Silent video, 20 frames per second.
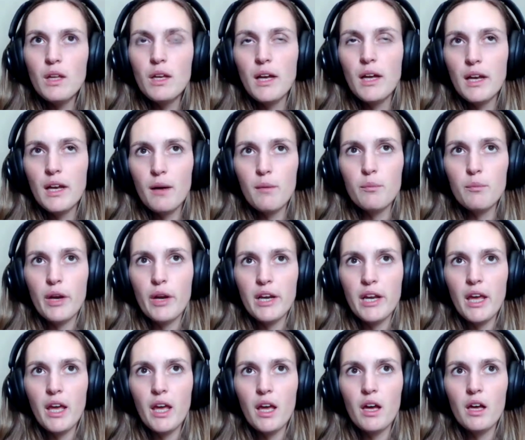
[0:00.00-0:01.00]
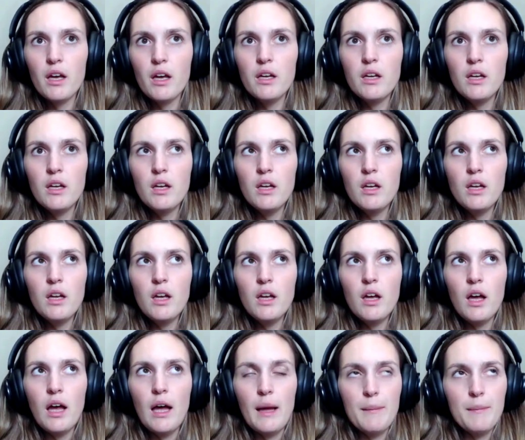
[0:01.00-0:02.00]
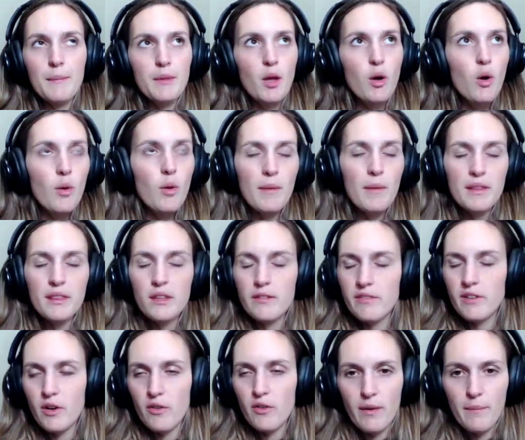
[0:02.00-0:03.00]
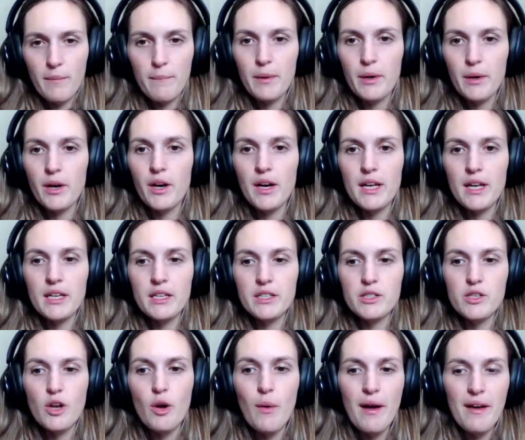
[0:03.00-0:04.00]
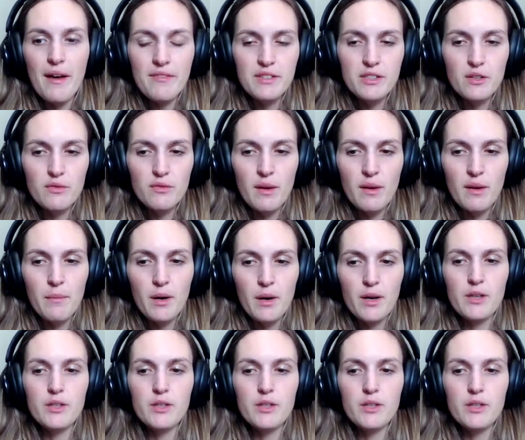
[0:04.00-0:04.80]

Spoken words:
and I'm running the whole month of November is No F's November.